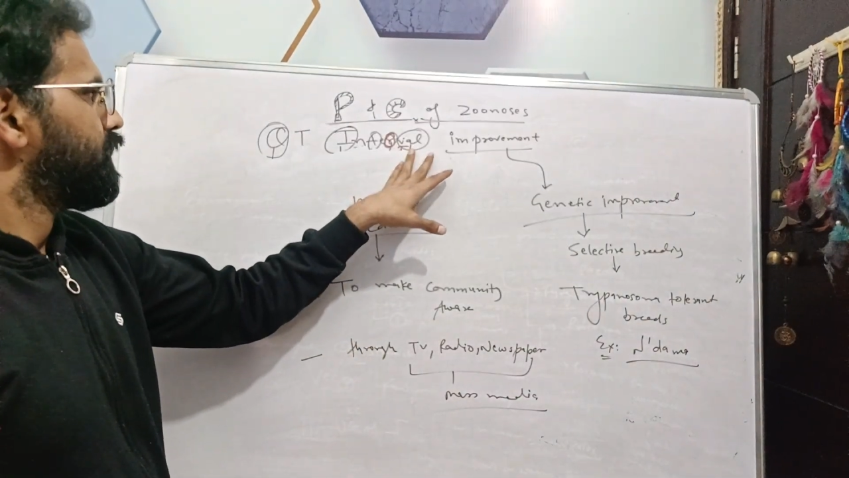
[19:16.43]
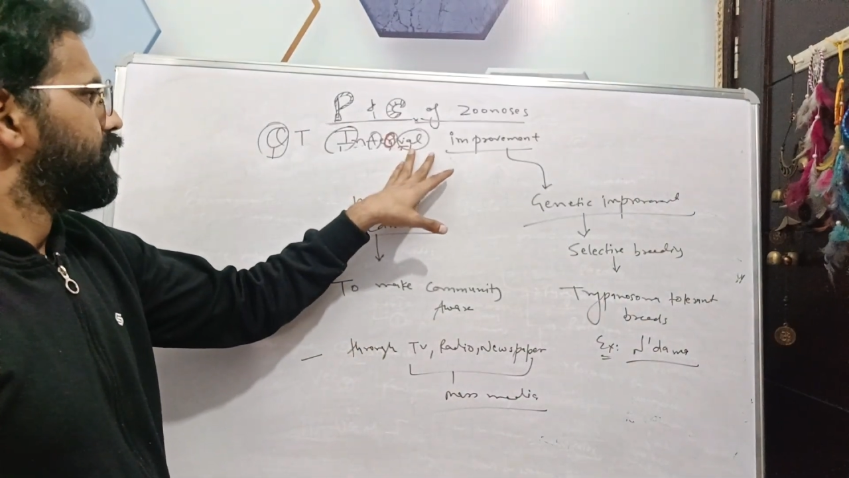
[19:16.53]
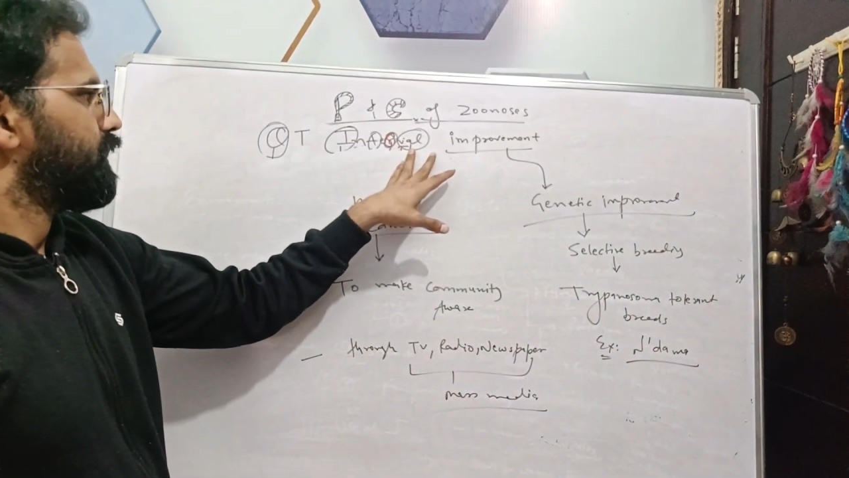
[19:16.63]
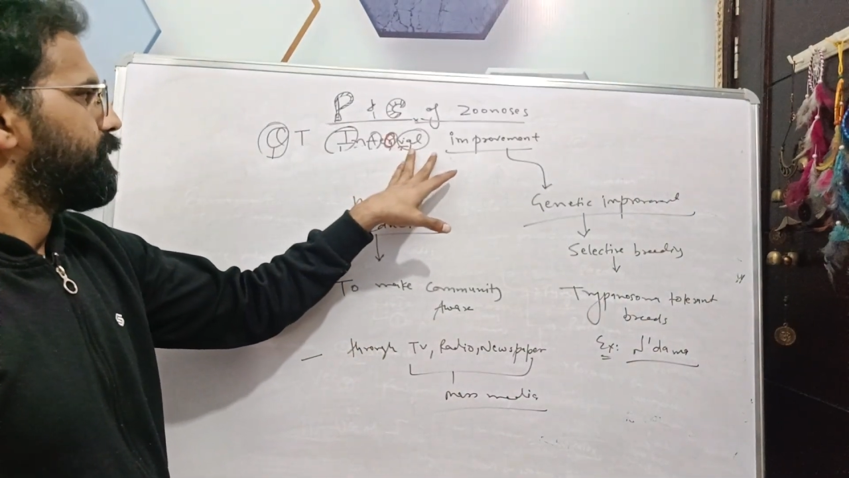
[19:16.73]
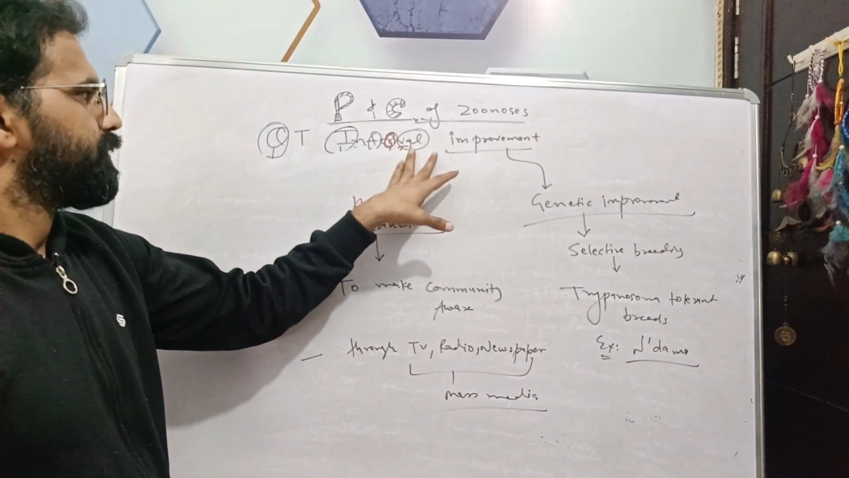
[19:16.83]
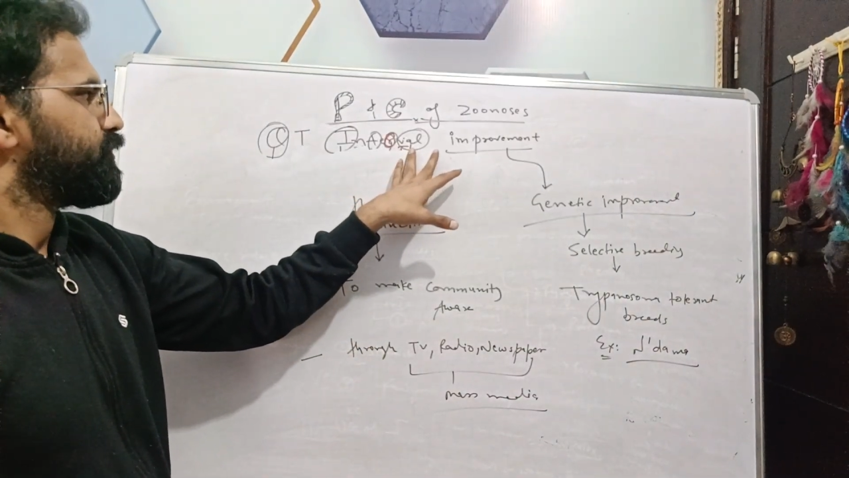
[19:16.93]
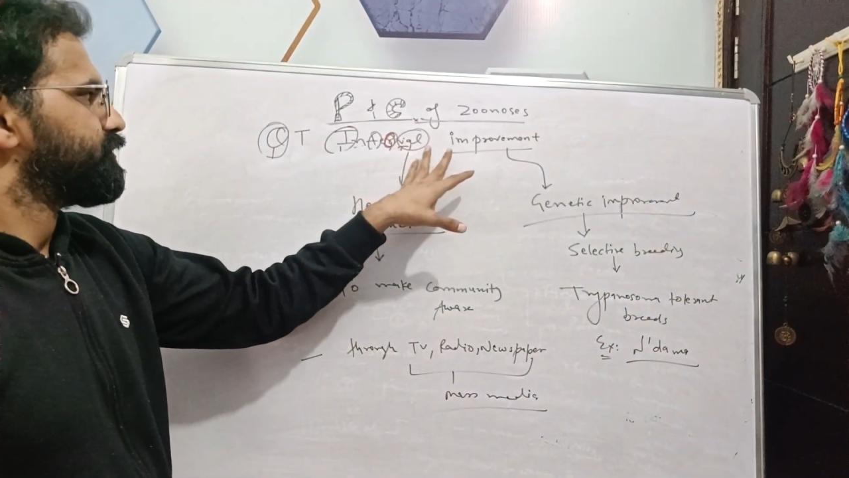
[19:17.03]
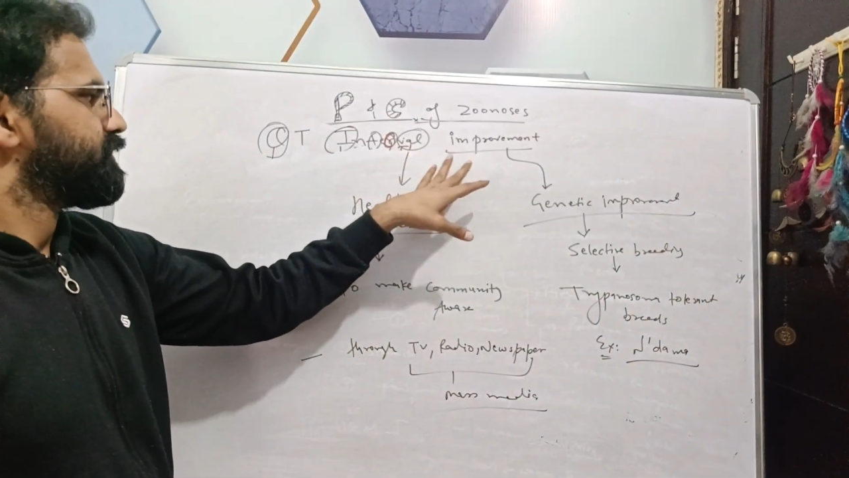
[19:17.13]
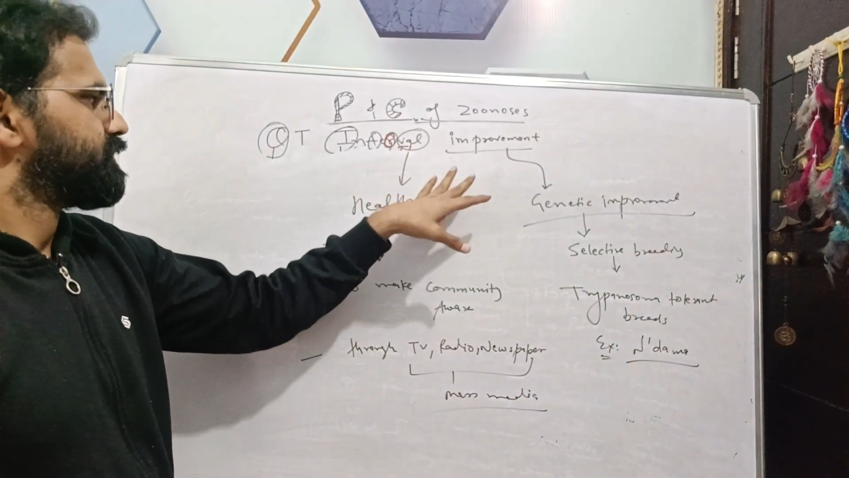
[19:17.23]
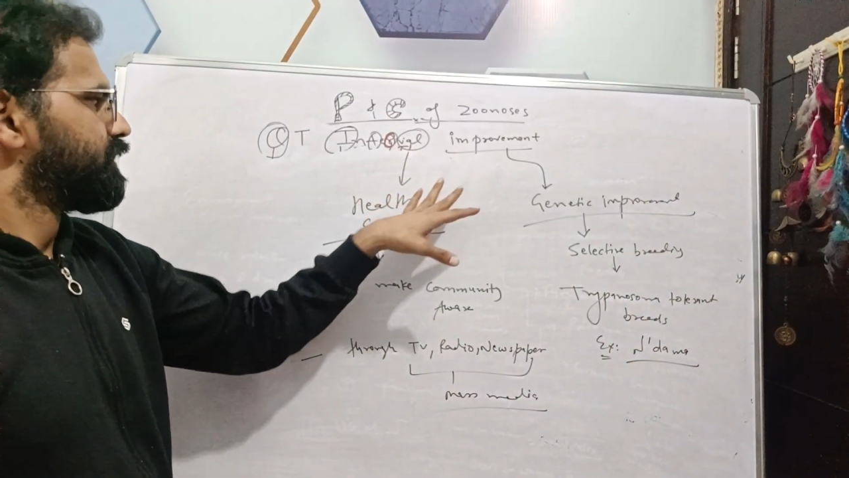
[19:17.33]

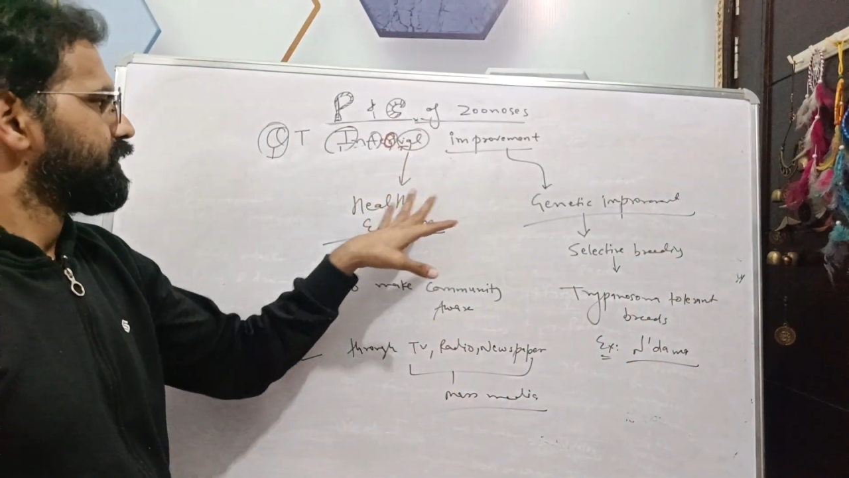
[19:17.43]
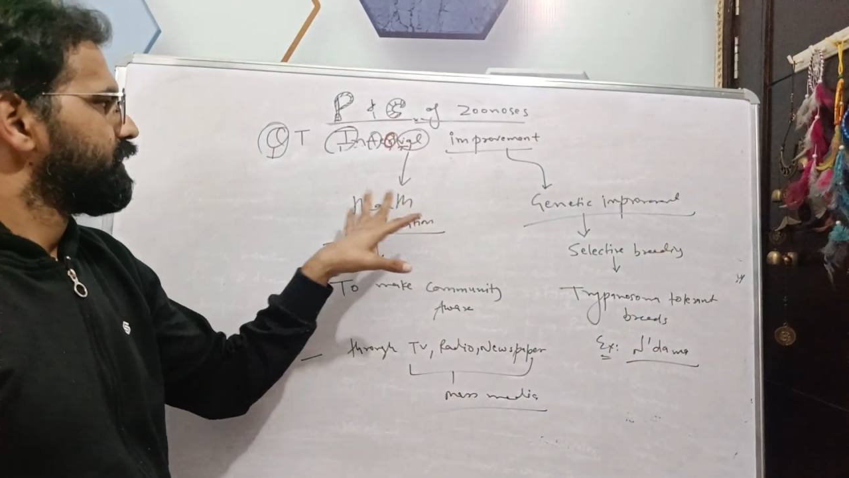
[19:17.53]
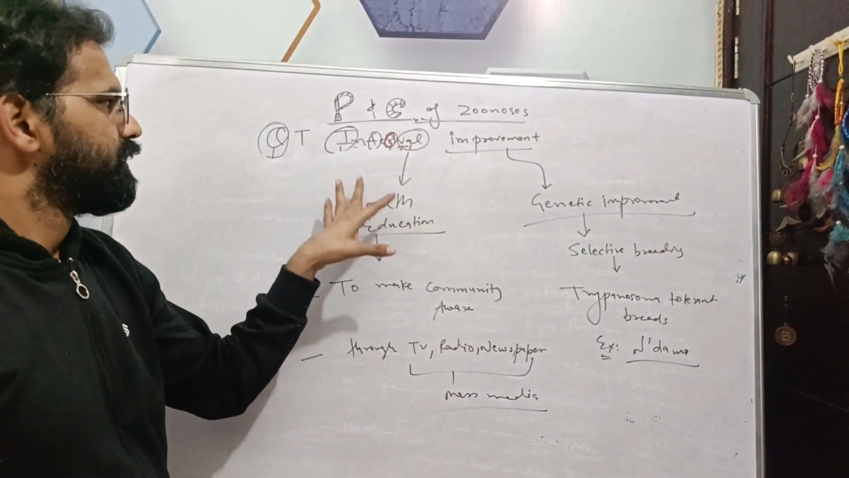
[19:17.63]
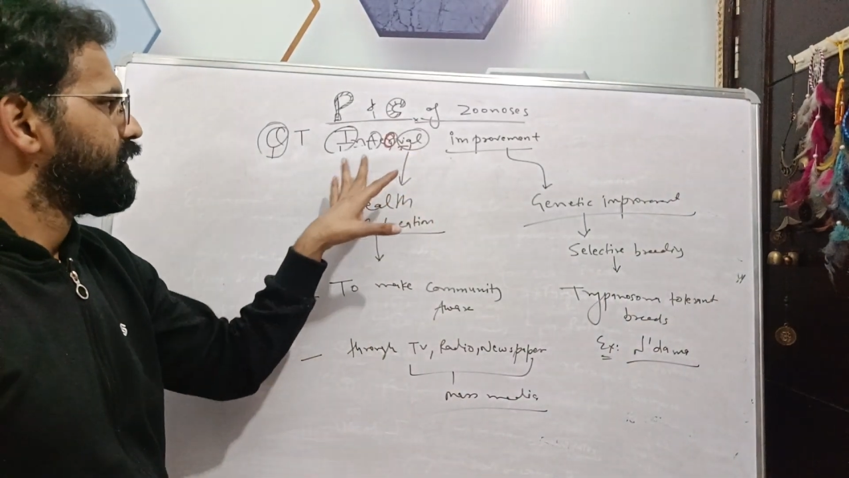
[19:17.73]
approaches are